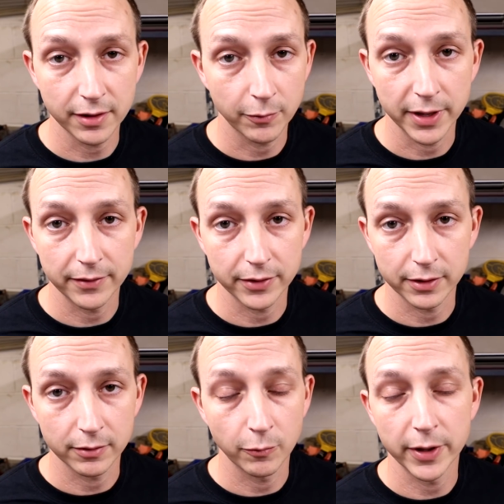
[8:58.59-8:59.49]

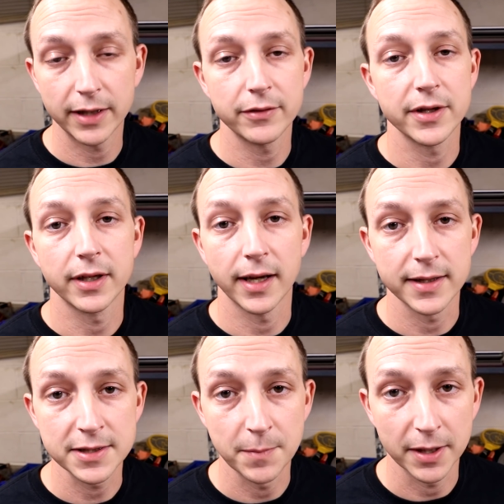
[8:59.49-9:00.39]
whatever, whatever the
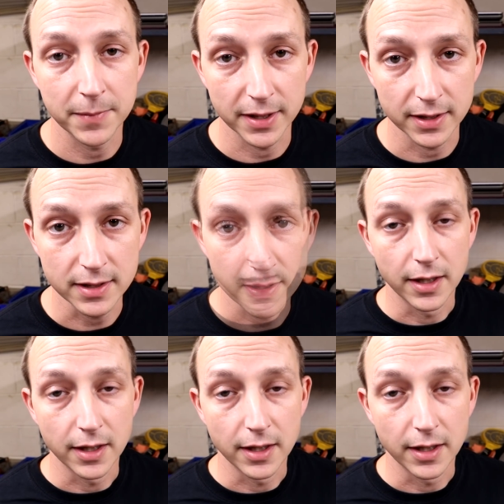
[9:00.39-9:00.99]
case may be.